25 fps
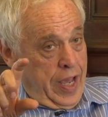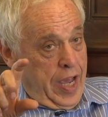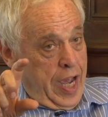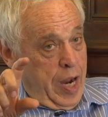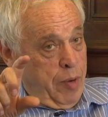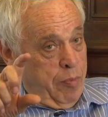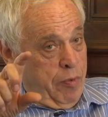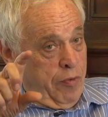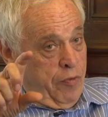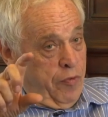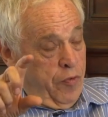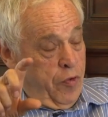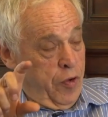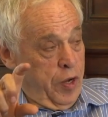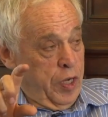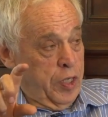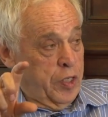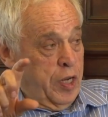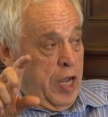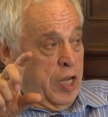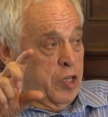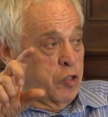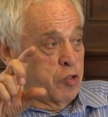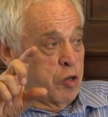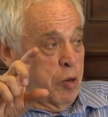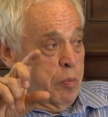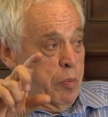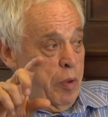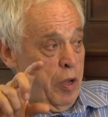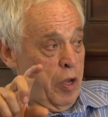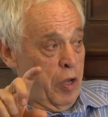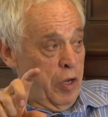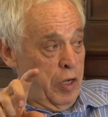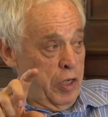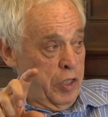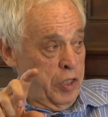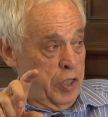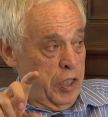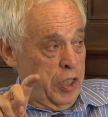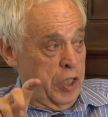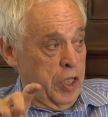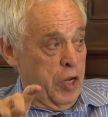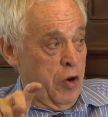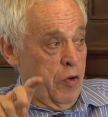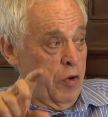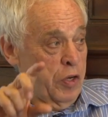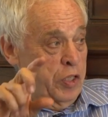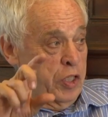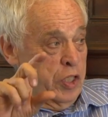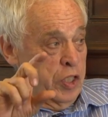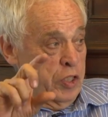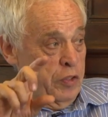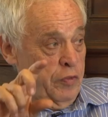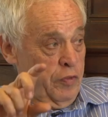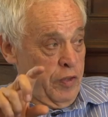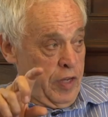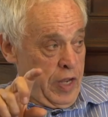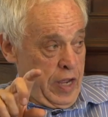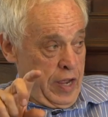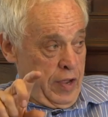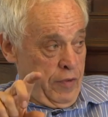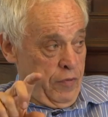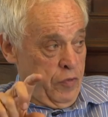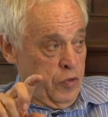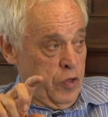I'm referring to astrobiology, the origins of life.